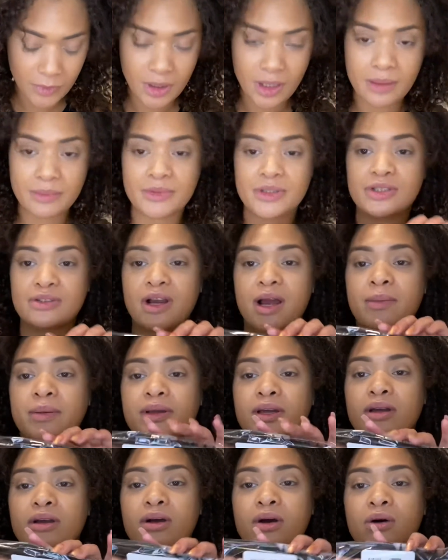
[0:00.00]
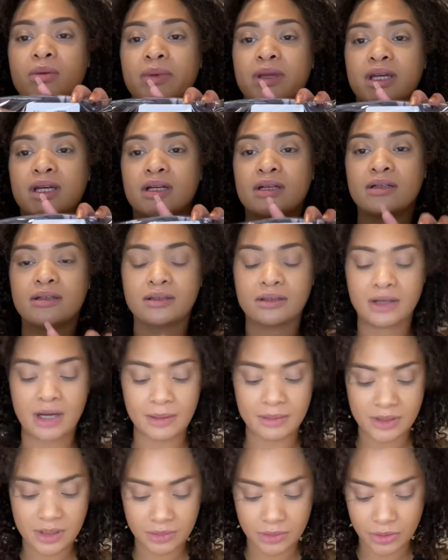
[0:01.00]
I'm just grabbing a comb here.
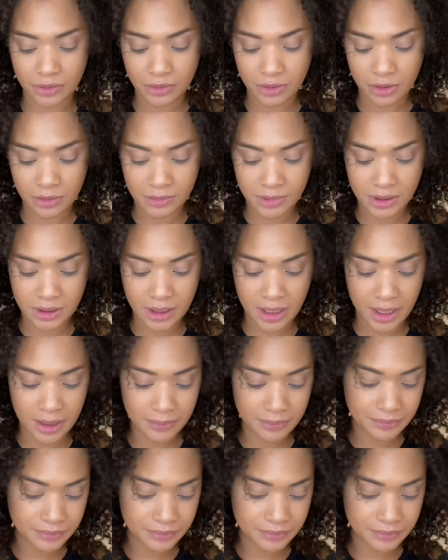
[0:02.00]
Grabbed some new combs today.